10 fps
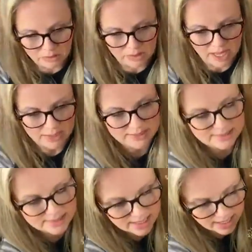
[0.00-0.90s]

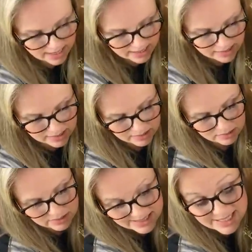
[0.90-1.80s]
Let's
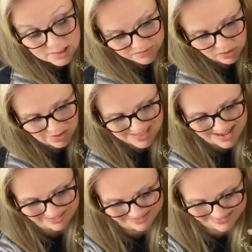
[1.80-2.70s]
get some photos out.
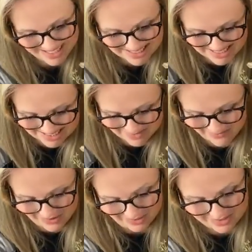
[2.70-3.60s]
Let's get some
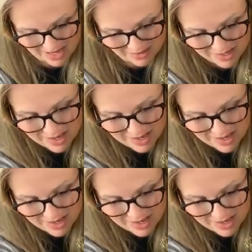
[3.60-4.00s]
photos out.